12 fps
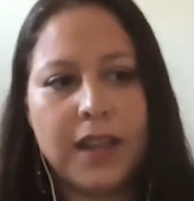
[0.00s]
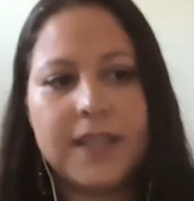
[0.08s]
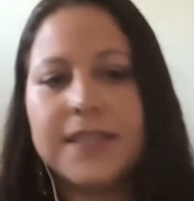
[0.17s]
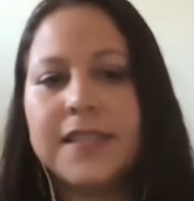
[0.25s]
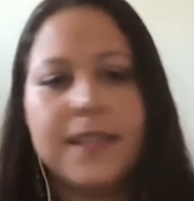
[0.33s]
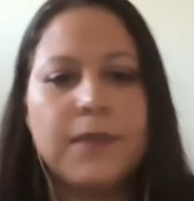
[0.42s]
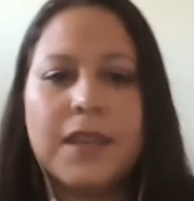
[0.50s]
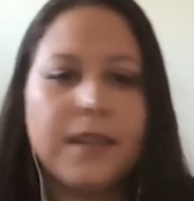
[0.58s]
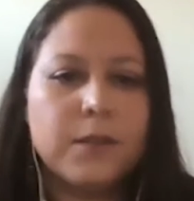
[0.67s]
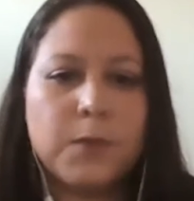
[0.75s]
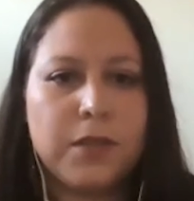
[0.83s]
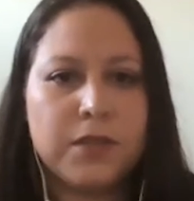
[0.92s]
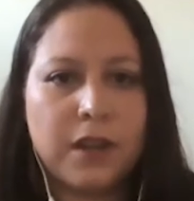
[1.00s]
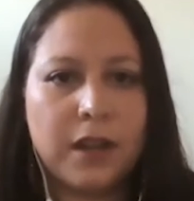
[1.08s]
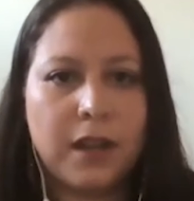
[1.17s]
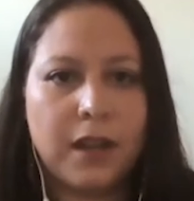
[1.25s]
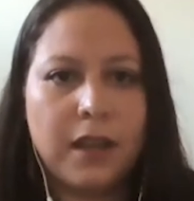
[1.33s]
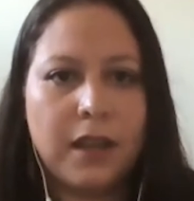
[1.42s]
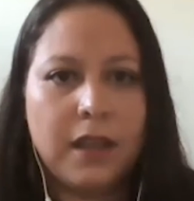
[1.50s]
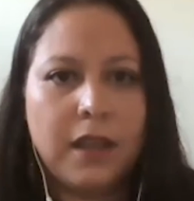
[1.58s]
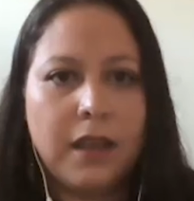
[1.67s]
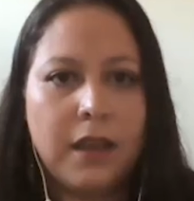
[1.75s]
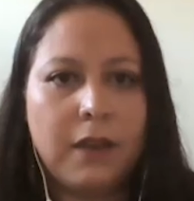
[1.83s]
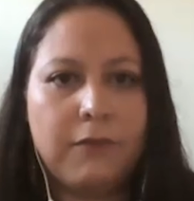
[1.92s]
It's the same thing as when you start a
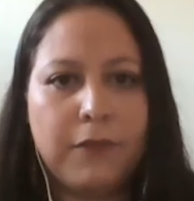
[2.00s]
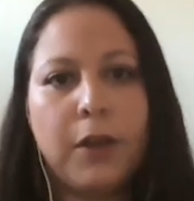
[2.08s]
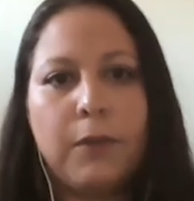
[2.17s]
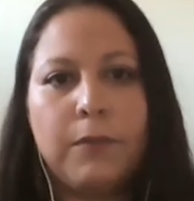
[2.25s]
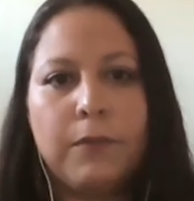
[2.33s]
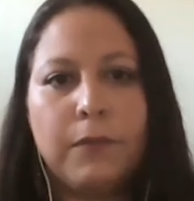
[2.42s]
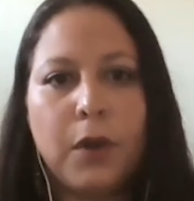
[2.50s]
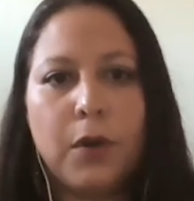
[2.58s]
film or a